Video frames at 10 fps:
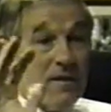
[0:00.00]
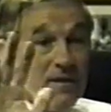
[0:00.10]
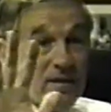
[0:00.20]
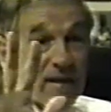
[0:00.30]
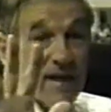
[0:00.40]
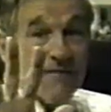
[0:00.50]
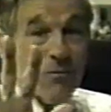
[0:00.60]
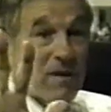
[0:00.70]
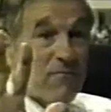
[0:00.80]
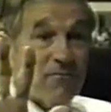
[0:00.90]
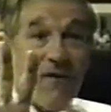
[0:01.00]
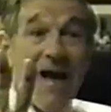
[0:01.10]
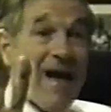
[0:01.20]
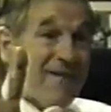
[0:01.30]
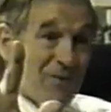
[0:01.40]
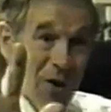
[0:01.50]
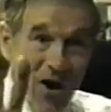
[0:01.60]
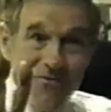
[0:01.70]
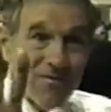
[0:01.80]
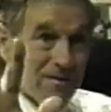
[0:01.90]
They gave away
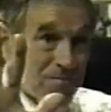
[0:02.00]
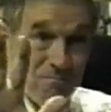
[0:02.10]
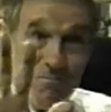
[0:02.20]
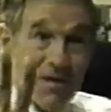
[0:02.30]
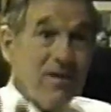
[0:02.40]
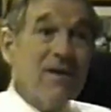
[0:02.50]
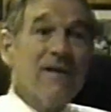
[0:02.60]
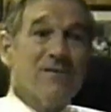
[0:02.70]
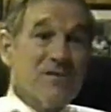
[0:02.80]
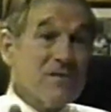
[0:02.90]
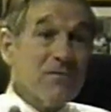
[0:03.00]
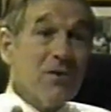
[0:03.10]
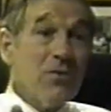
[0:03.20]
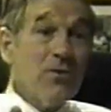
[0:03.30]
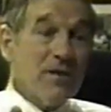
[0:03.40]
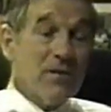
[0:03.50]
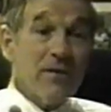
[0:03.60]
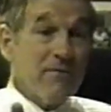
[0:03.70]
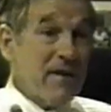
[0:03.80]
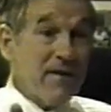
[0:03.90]
500 million ounces of gold at
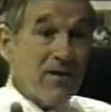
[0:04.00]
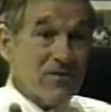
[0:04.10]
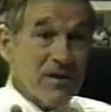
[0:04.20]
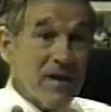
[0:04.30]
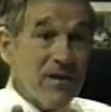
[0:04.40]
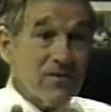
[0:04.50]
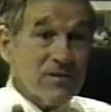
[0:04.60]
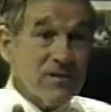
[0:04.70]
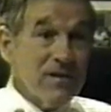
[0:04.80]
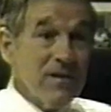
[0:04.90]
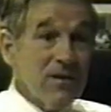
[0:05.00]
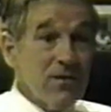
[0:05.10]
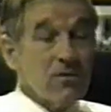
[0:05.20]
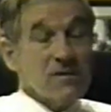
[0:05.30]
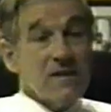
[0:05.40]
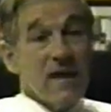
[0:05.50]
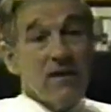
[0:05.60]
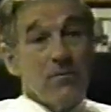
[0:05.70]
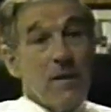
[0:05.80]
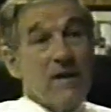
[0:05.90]
$35 an ounce. Took us down to
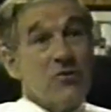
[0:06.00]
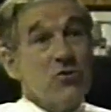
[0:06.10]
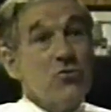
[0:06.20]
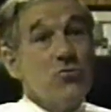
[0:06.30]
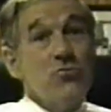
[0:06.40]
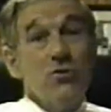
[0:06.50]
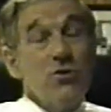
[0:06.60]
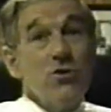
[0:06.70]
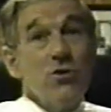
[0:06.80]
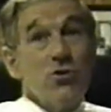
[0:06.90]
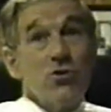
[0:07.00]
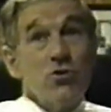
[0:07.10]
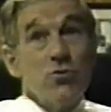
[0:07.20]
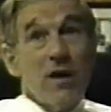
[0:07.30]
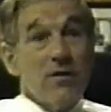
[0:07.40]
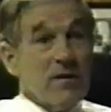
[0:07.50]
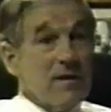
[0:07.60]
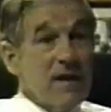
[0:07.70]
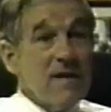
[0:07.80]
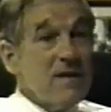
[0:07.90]
about
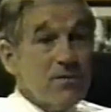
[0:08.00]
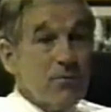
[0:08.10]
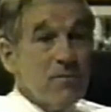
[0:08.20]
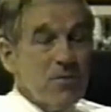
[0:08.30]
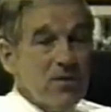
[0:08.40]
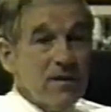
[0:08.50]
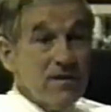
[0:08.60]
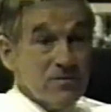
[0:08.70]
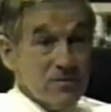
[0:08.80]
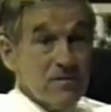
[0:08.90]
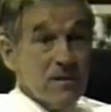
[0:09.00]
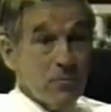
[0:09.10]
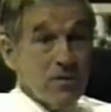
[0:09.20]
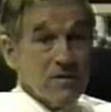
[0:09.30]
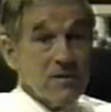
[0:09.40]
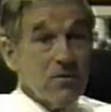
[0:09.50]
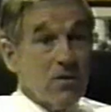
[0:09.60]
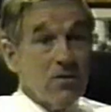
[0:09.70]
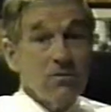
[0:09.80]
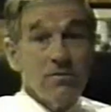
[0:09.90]
283 million ounces that we still hold.